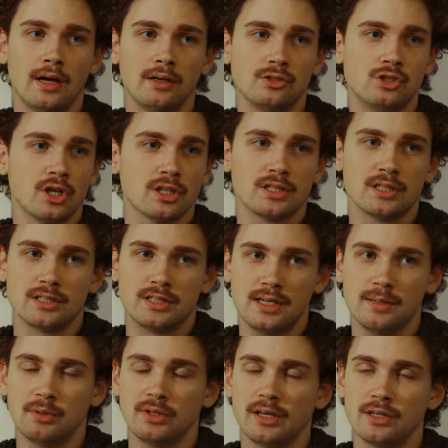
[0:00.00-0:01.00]
just as
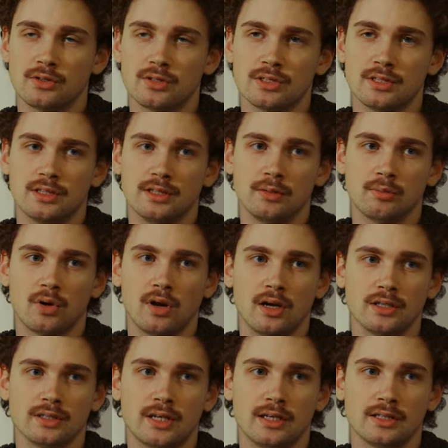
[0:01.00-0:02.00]
deeply interested in the
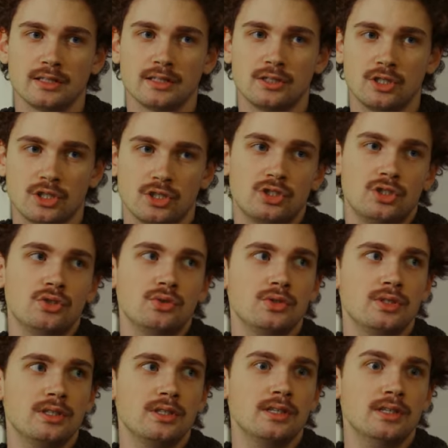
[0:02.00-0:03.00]
process, just due
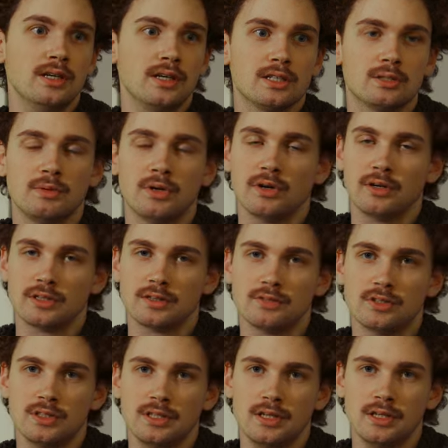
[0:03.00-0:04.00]
to the experience of
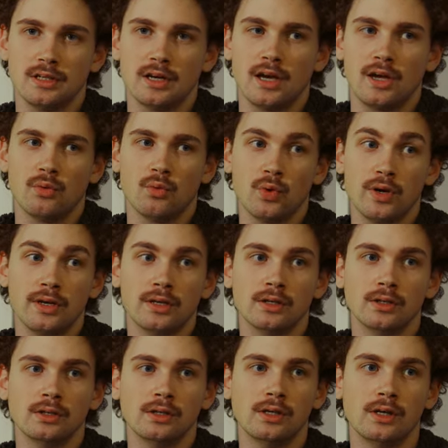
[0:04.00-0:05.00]
seeing a
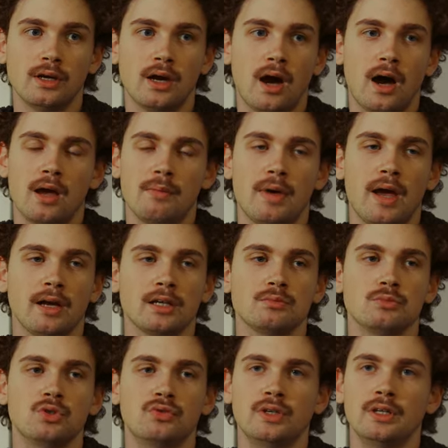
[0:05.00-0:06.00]
real IMAX
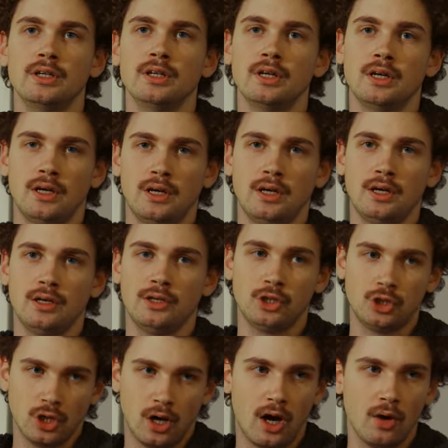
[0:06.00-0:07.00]
movie
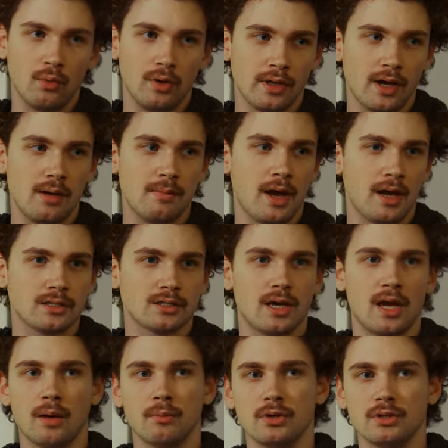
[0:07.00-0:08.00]
shot with IMAX
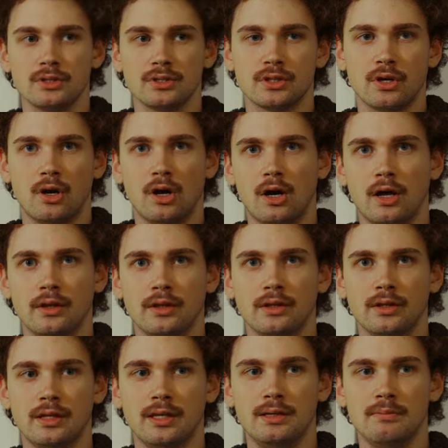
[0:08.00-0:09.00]
cameras
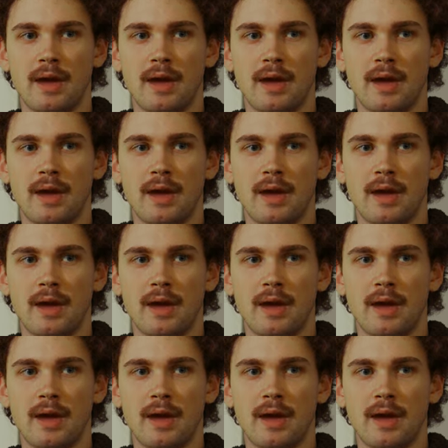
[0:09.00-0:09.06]
on the